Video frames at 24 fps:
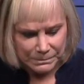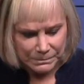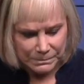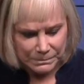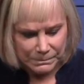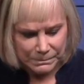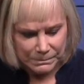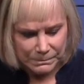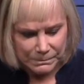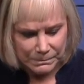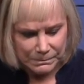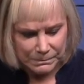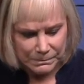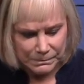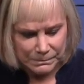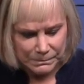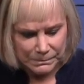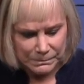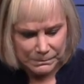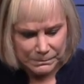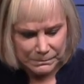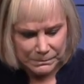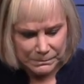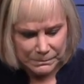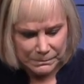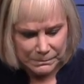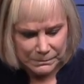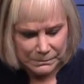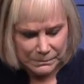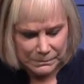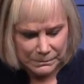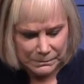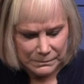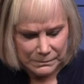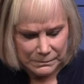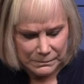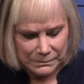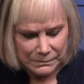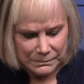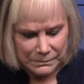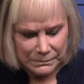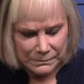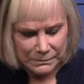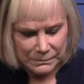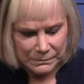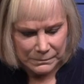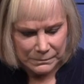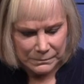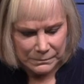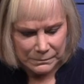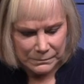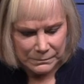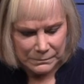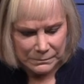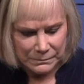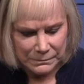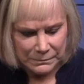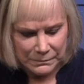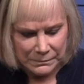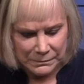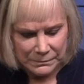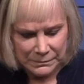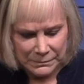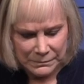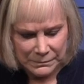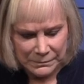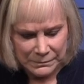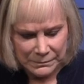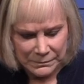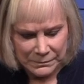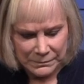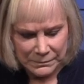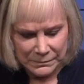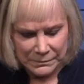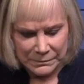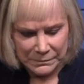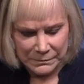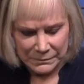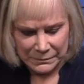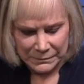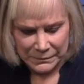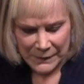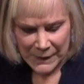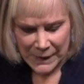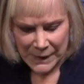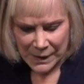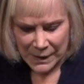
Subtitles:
Nothing is said.